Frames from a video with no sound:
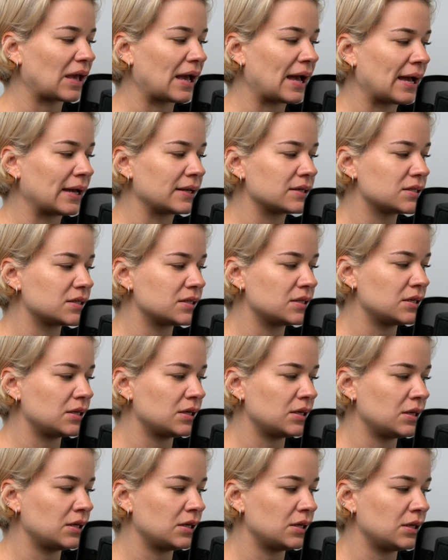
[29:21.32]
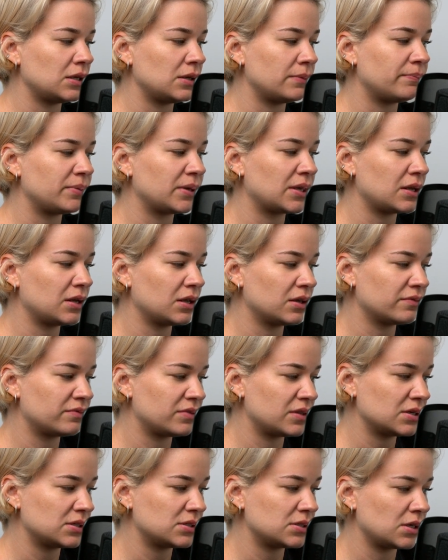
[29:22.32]
at the beginning of
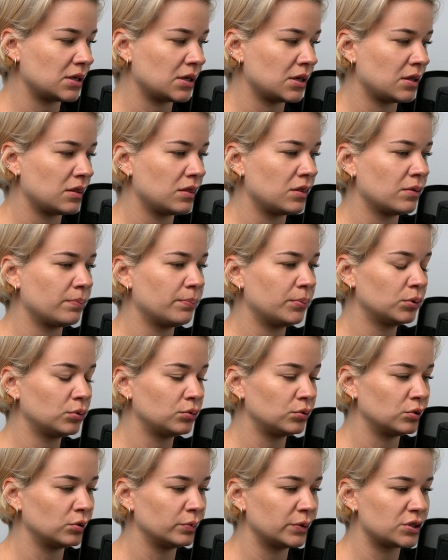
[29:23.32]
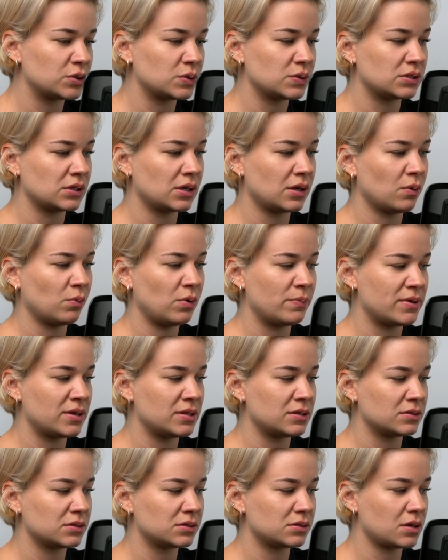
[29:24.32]
this year, the Pool, which was a
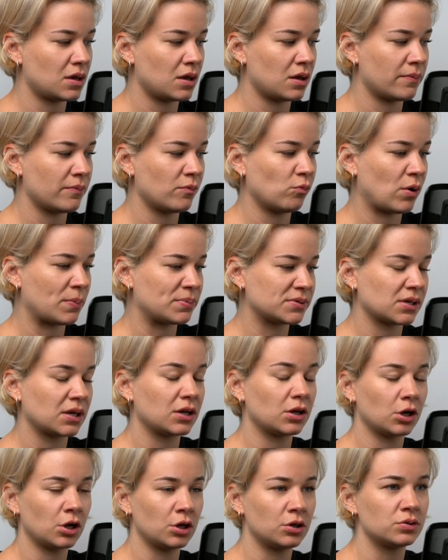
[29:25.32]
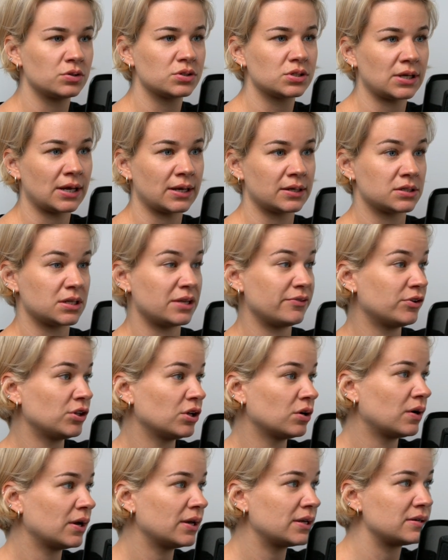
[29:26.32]
women's website, closed. And even
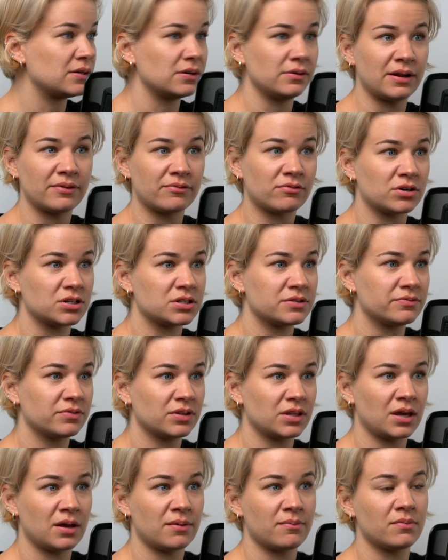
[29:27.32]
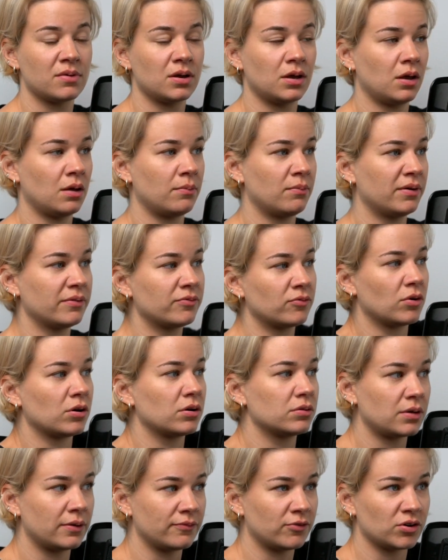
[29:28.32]
though I'd never written for them,
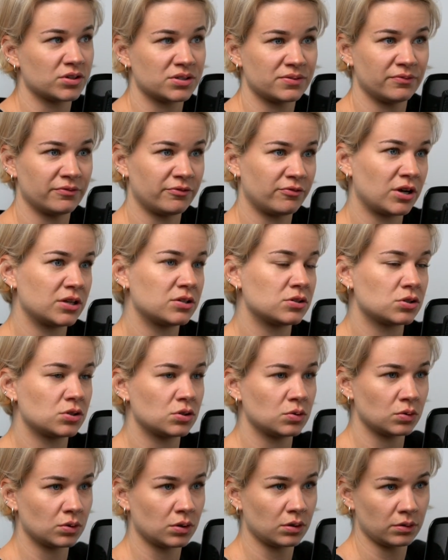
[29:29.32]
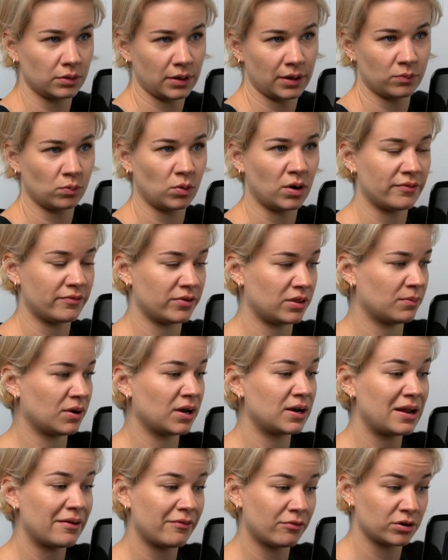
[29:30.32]
I've got some friends who had worked for them.
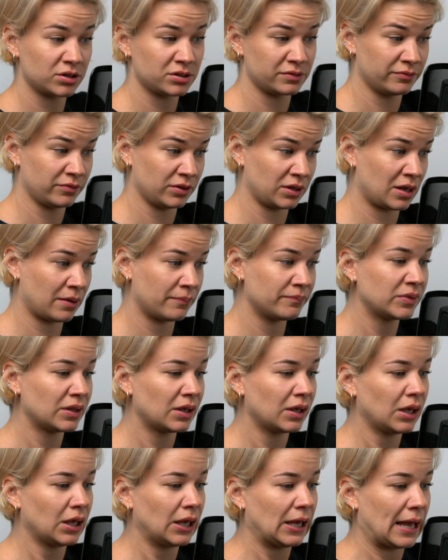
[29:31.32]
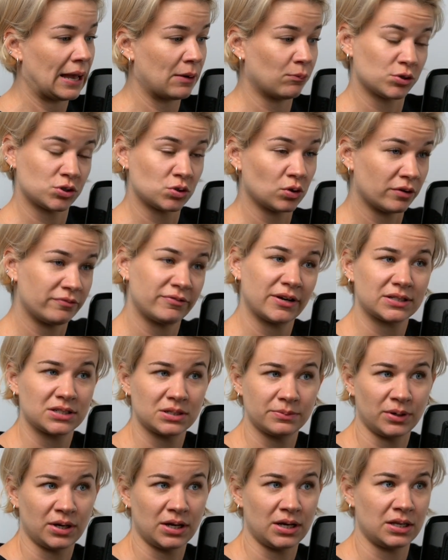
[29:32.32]
I'd never written for them, and was not affected
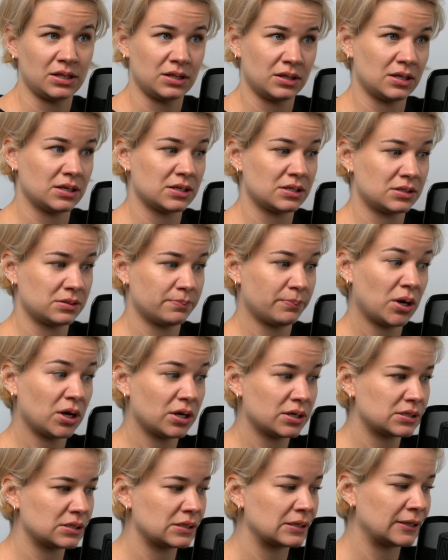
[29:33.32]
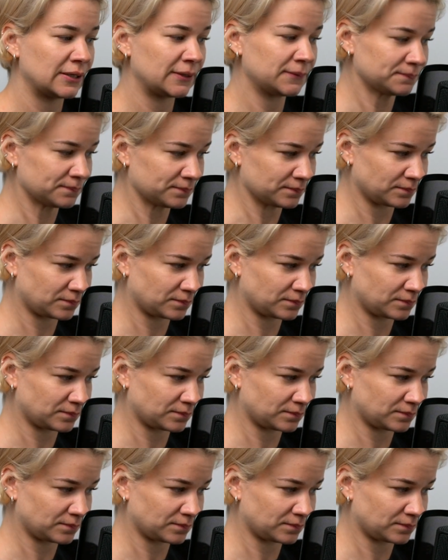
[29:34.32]
by this personally.